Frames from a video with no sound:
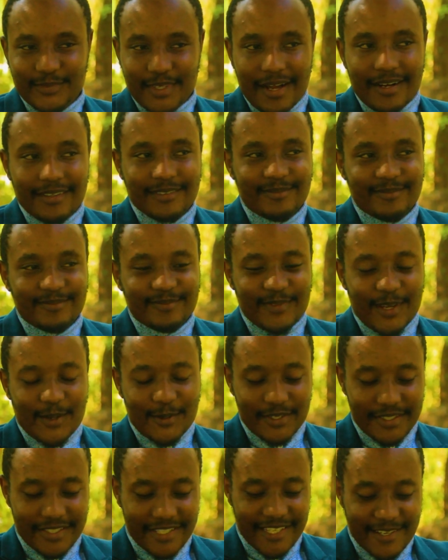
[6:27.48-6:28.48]
I
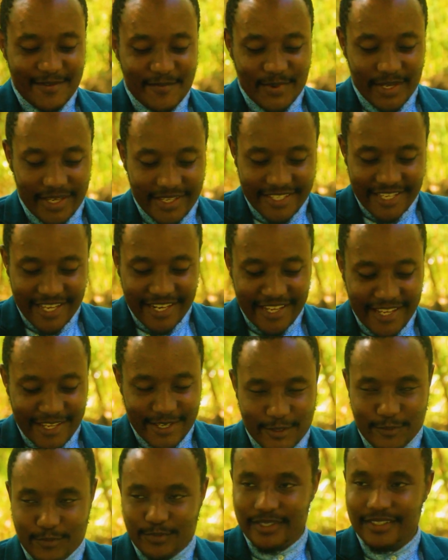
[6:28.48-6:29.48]
would say my journey
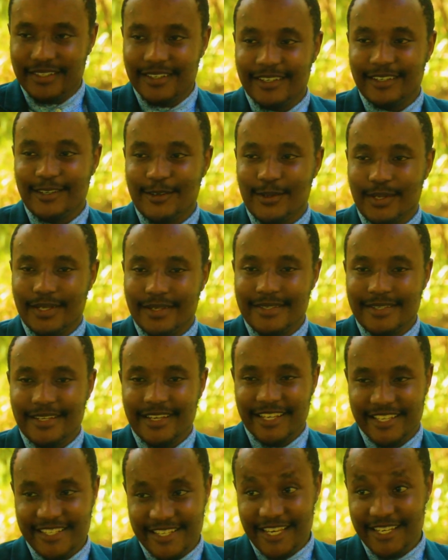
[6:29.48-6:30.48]
has been quite
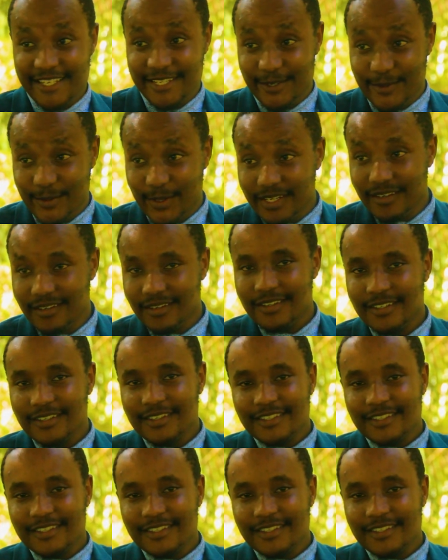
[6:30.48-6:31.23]
an exciting one,